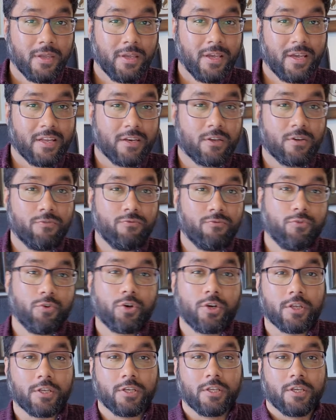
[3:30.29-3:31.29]
and convert
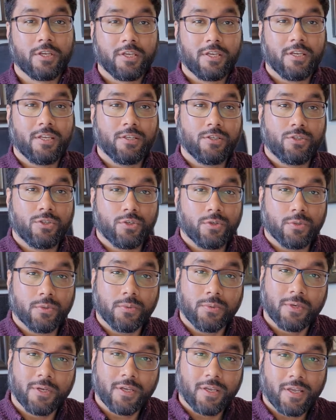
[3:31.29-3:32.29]
it into
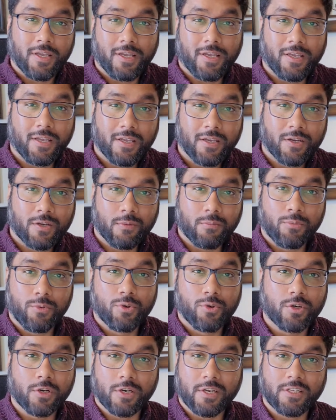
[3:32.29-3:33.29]
a
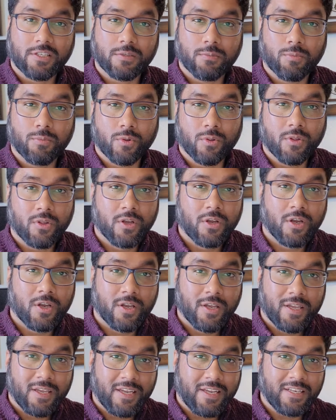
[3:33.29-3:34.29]
computer legible
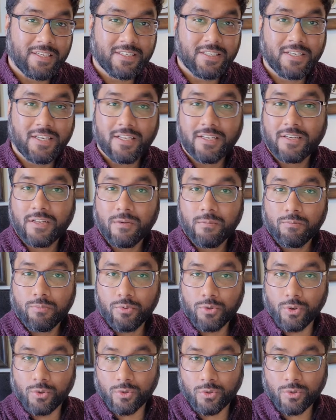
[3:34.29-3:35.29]
internet
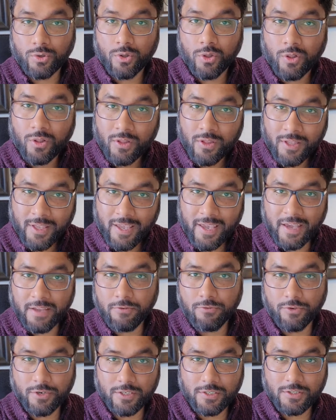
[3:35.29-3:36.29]
protocol
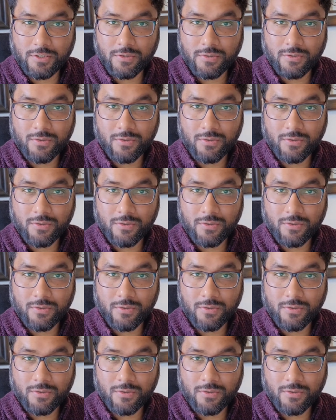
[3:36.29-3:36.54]
address,